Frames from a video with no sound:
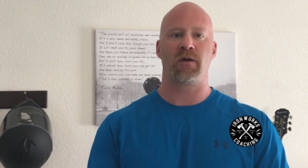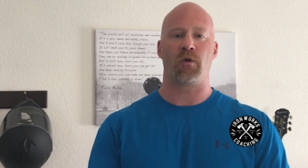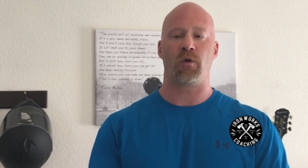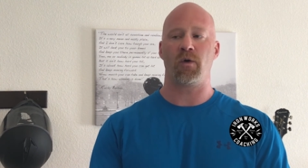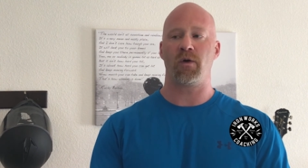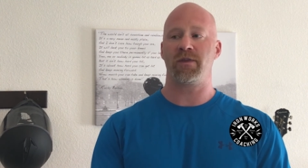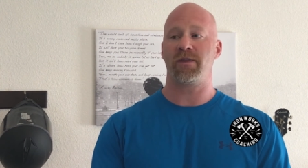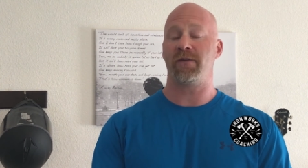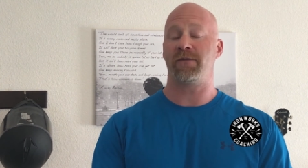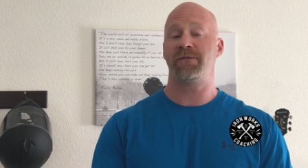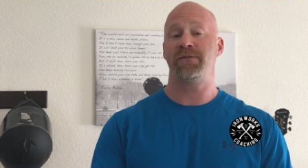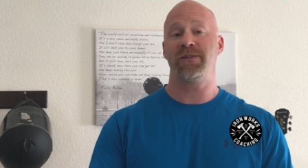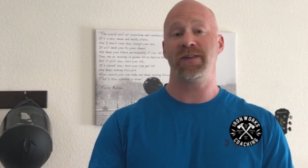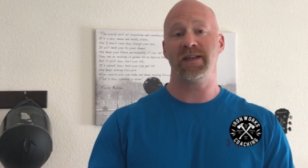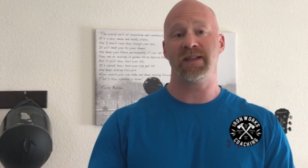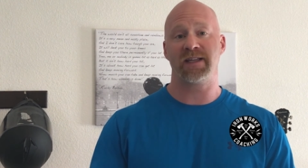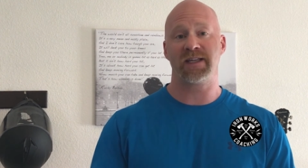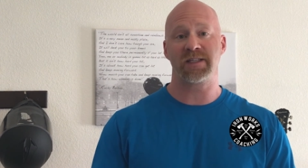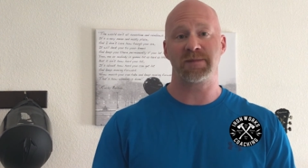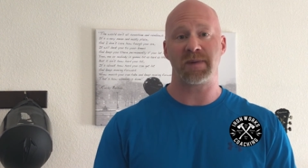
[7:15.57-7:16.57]
or the
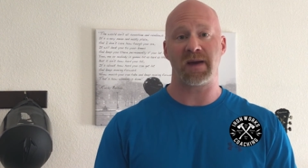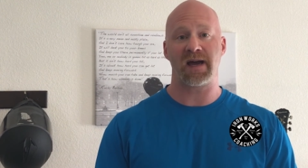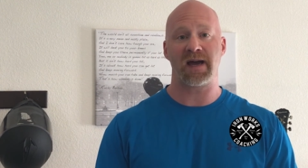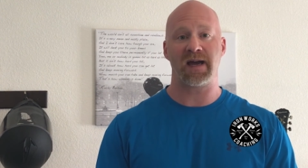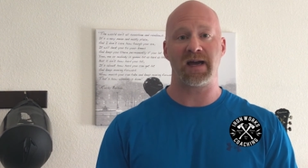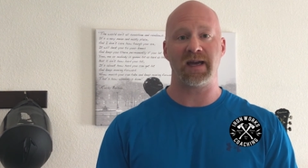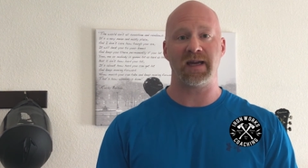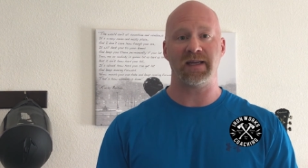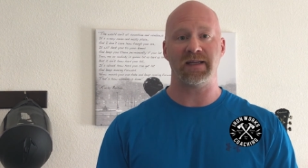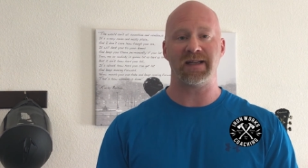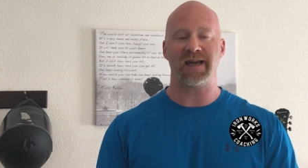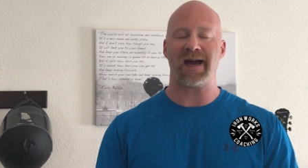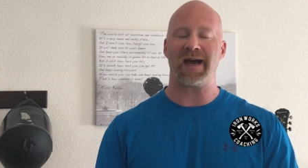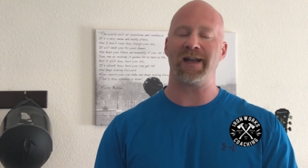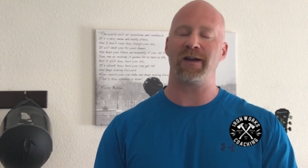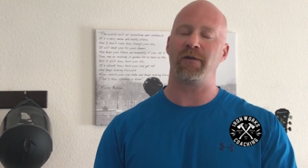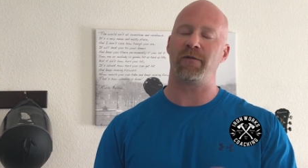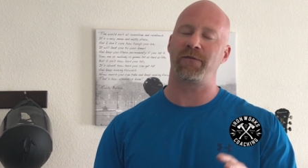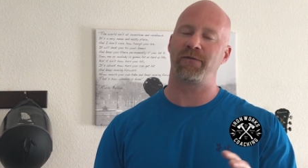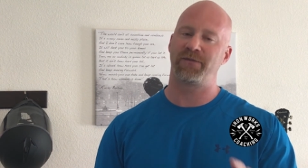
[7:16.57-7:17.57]
feelings behind, I
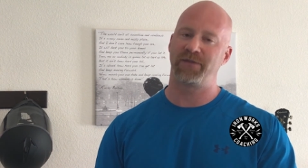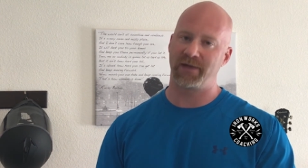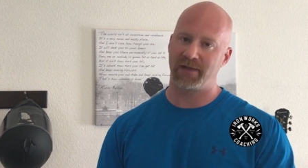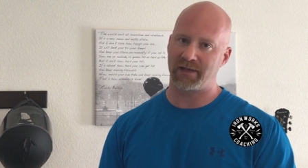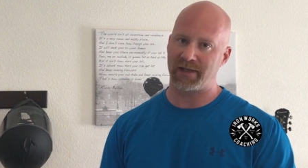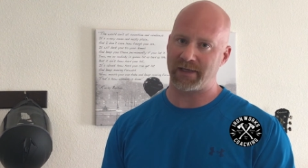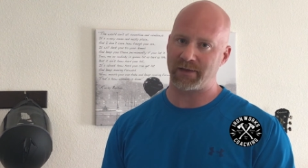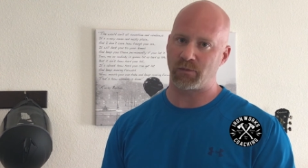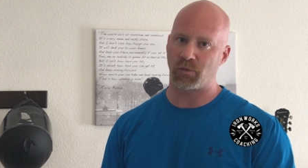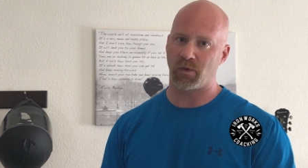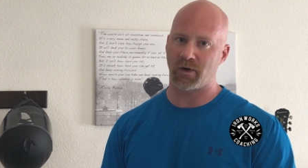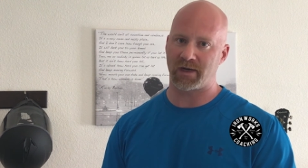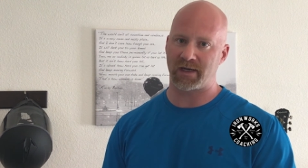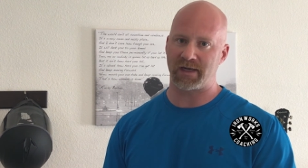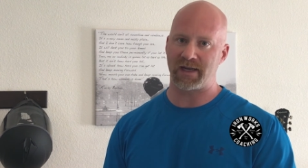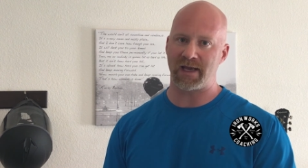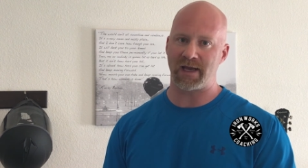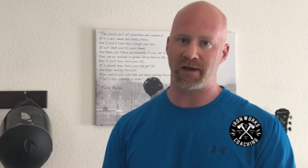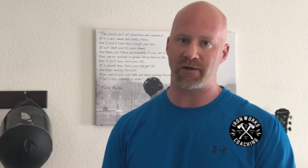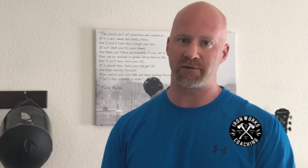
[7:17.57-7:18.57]
don't feel like
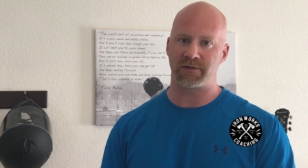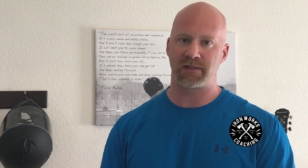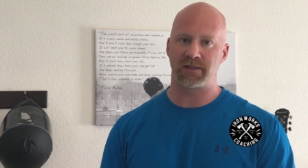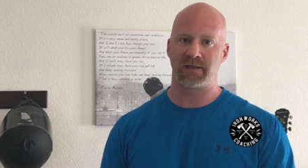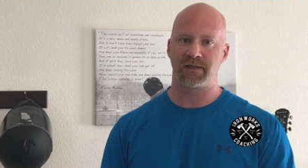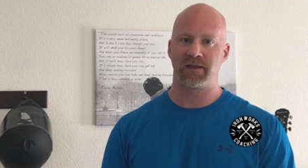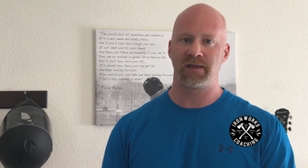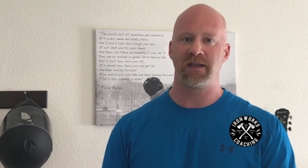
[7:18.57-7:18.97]
working out.